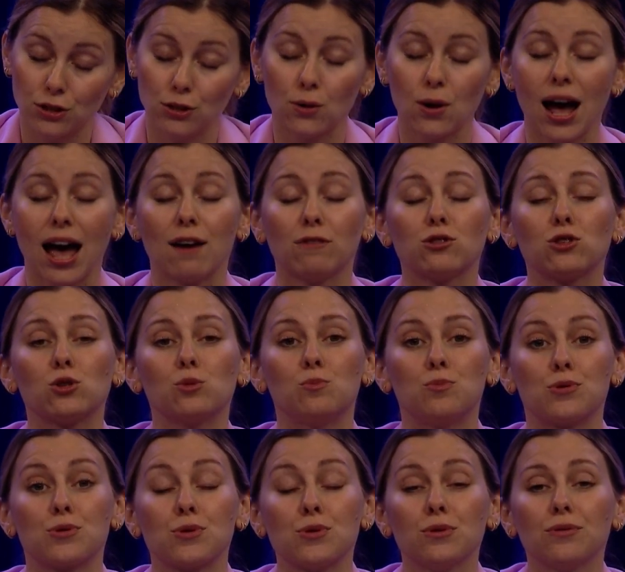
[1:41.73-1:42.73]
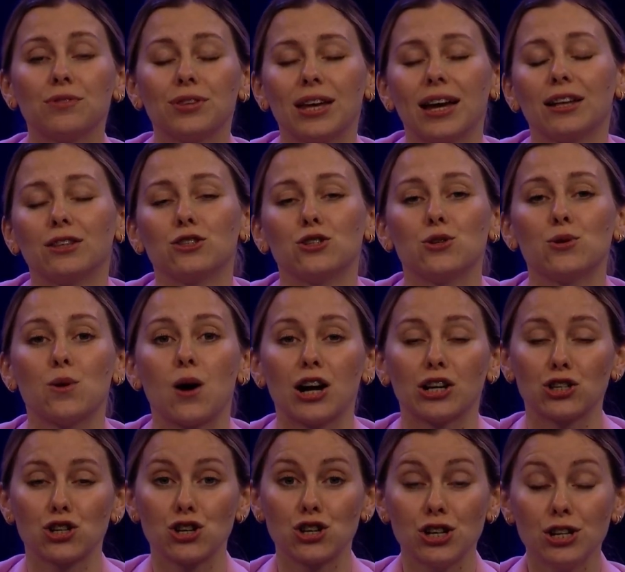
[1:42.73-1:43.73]
You have to prove that you
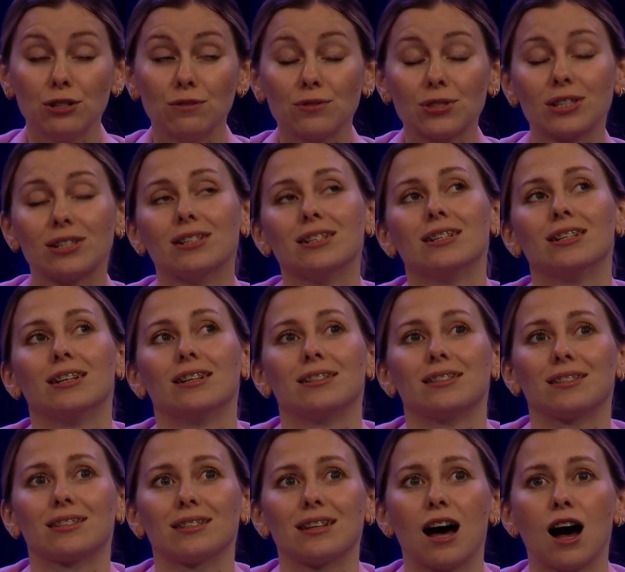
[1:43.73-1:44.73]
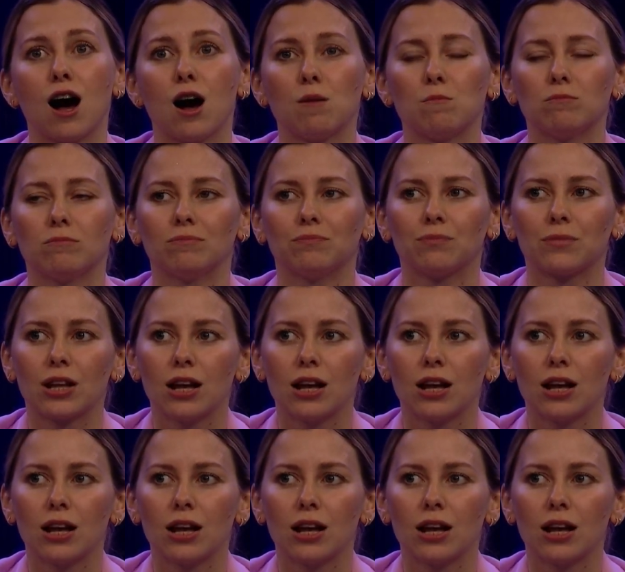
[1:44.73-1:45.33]
achieved some